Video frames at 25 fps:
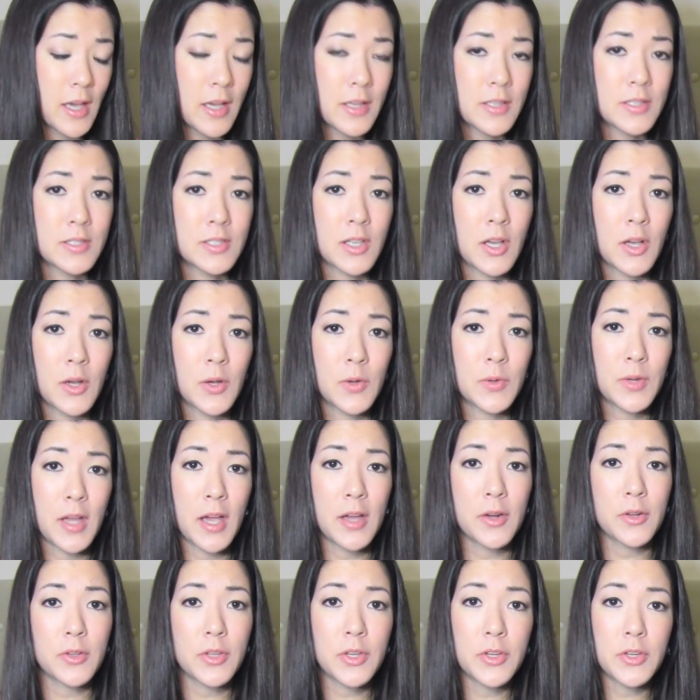So
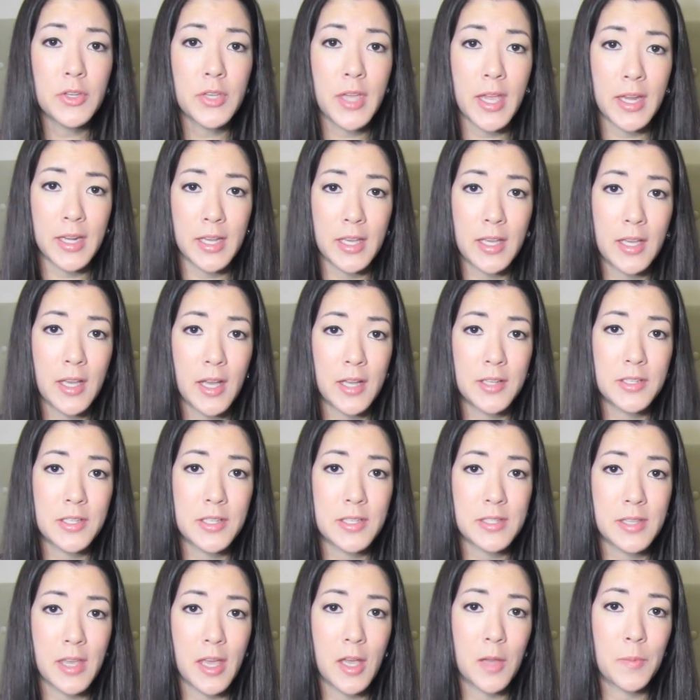not only are you getting a
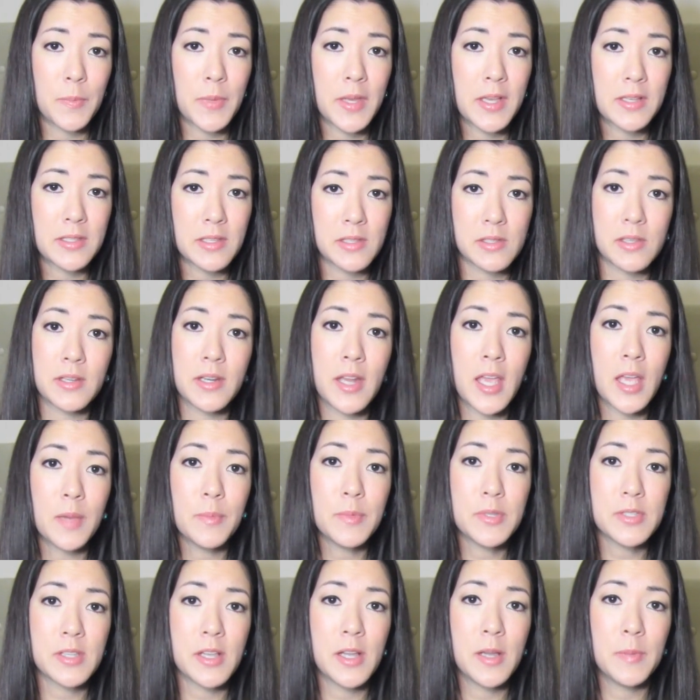discount because it's on
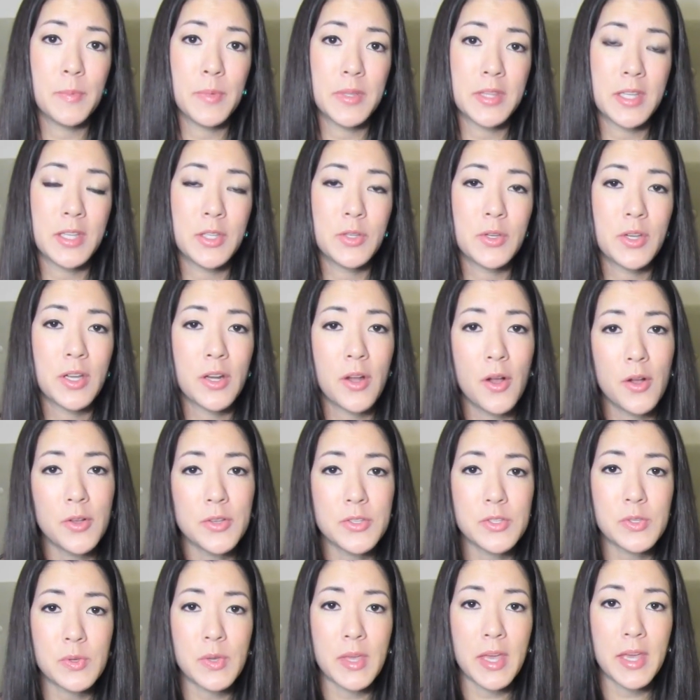Amazon, but then you can
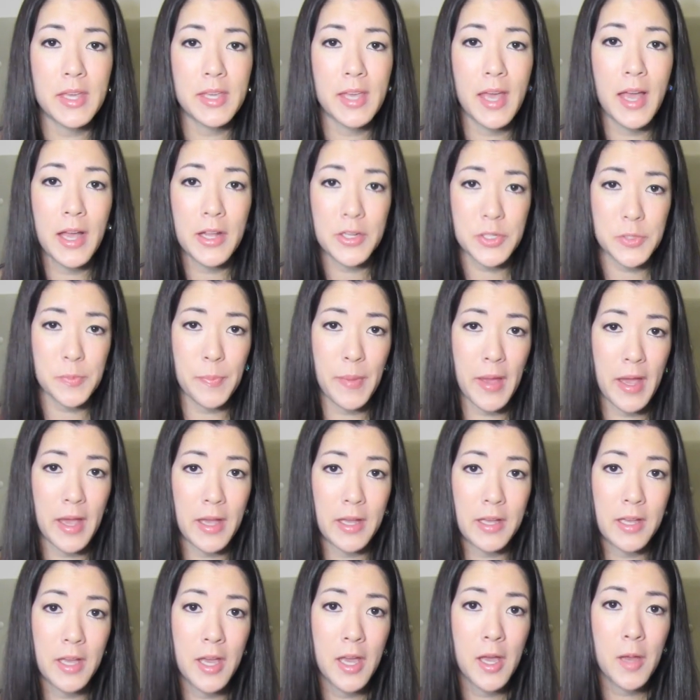also get cash
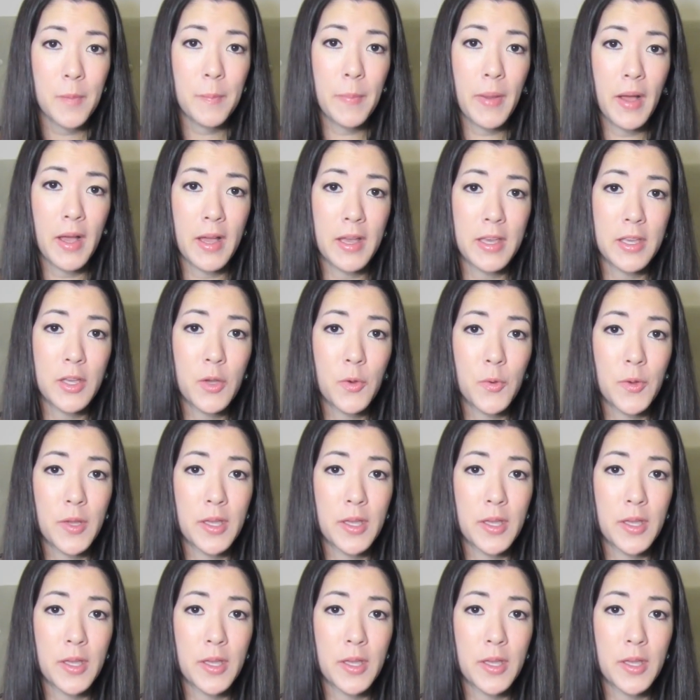back by